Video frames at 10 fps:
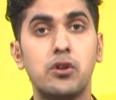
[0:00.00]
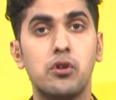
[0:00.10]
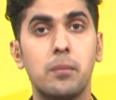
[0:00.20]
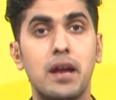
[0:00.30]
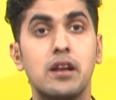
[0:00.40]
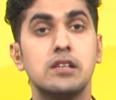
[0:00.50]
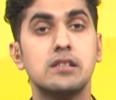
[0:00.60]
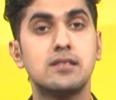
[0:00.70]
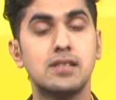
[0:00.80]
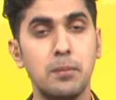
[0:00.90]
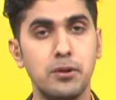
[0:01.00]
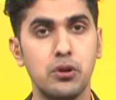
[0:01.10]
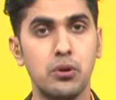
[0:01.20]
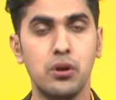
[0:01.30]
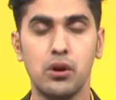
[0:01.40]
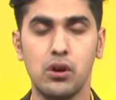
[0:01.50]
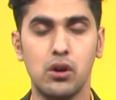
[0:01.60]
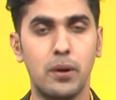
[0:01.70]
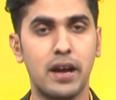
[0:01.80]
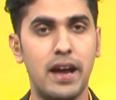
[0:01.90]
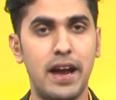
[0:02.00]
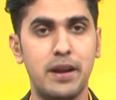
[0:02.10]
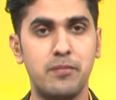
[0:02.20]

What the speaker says: remain subdued going ahead.